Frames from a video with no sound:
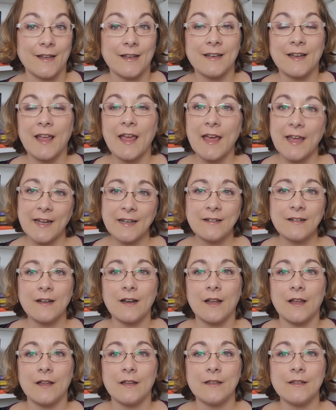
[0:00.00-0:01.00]
and Caden
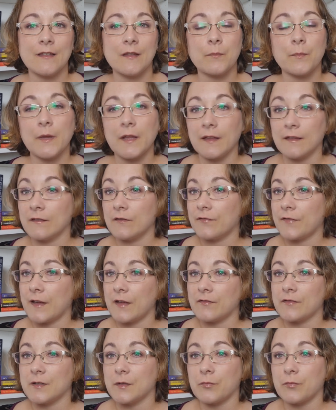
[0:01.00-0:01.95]
learns that being the favoured